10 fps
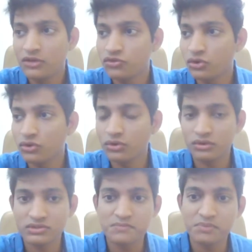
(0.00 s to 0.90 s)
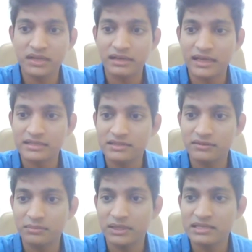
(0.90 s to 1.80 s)
So simple analogy
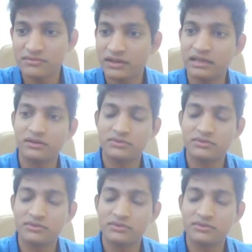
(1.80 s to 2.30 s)
will be is find